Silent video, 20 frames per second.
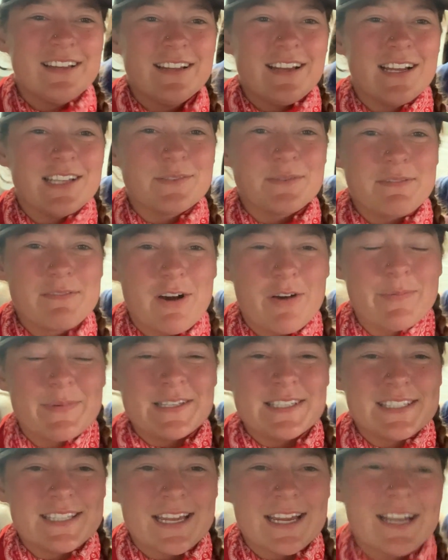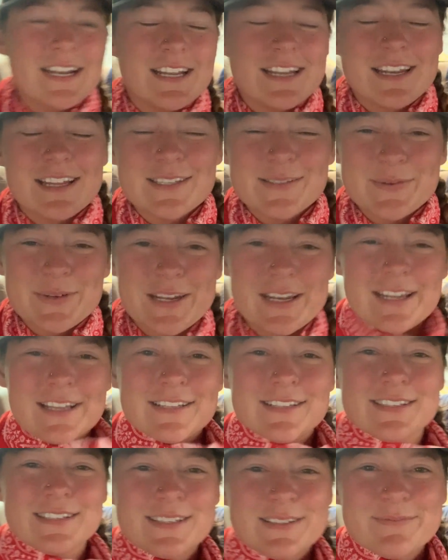As we've all been saying, it is what it
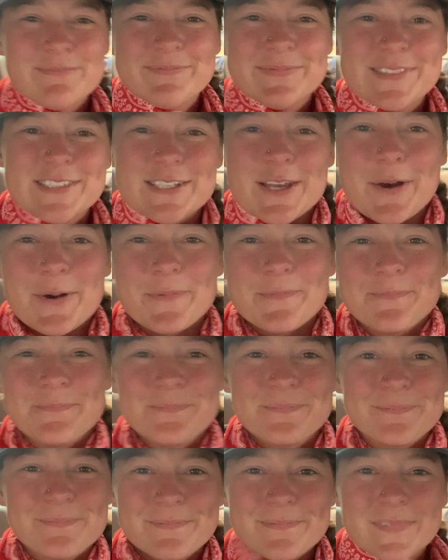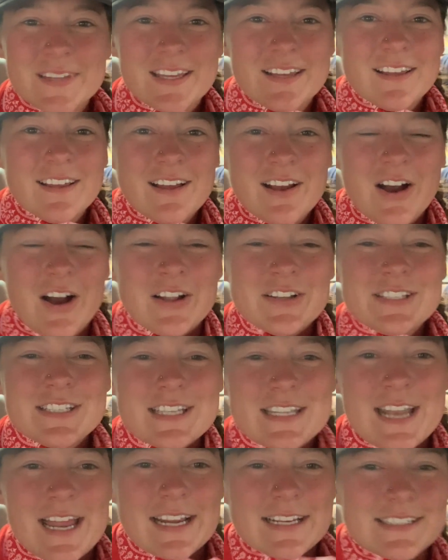is. So, on to the
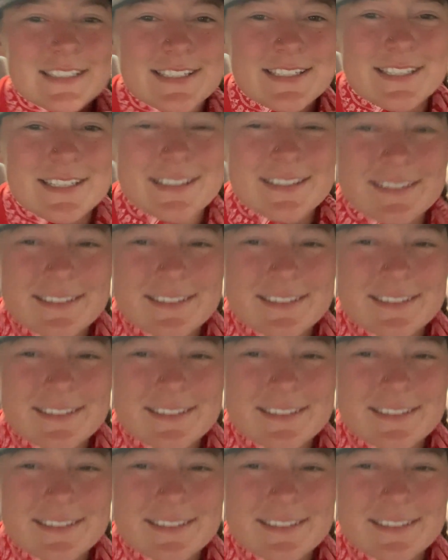next.